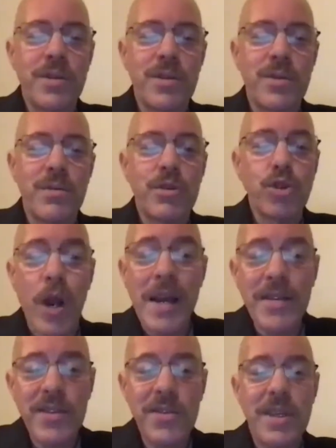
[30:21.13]
to
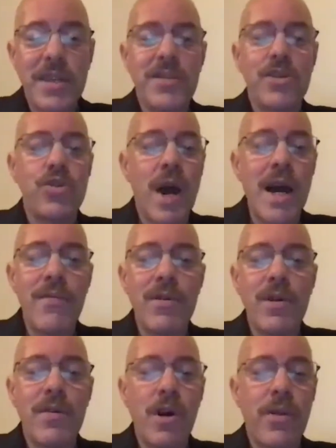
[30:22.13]
crisis as a
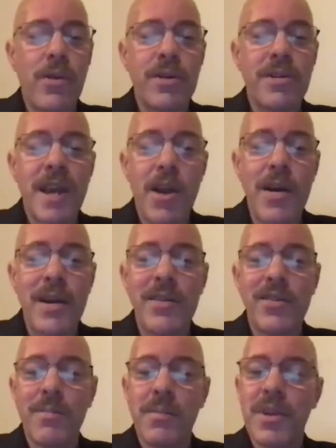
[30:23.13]
driver of
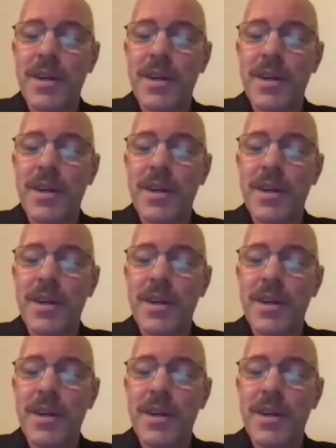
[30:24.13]
authoritarianism